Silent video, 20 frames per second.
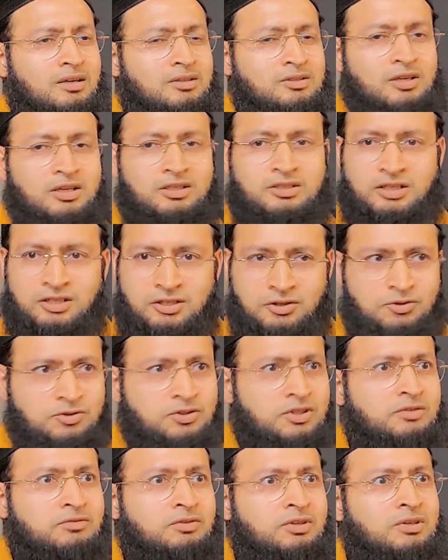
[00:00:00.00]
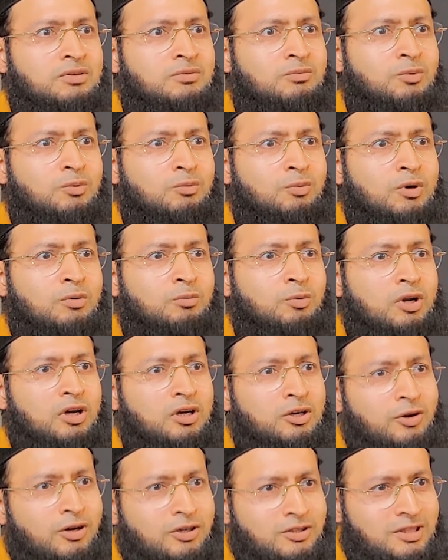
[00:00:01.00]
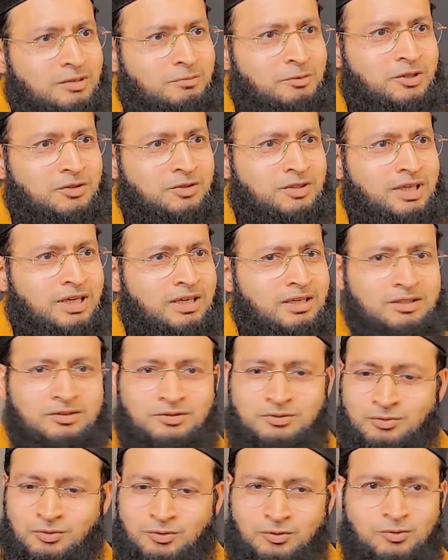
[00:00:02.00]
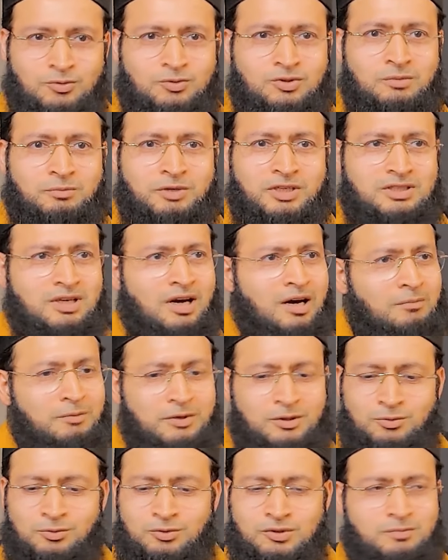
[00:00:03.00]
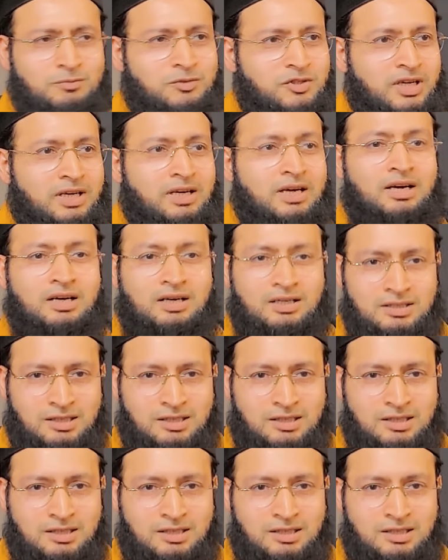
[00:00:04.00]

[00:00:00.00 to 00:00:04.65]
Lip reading: Shall I check your CV? What are you asking me to check? He says, no, do some hisab and do some check.